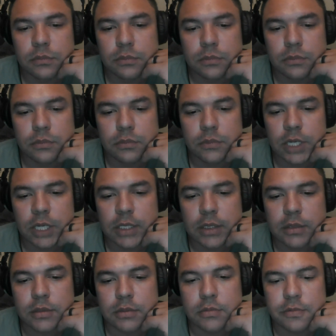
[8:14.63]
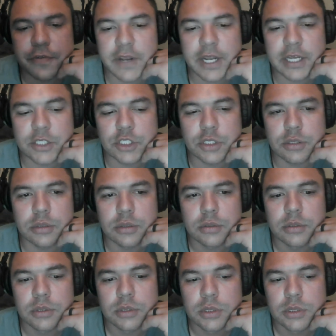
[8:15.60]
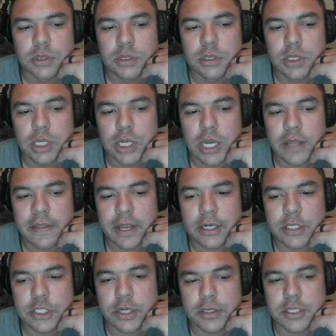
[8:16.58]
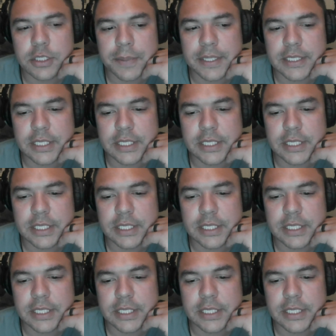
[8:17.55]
it's finished, and then it shows up as done.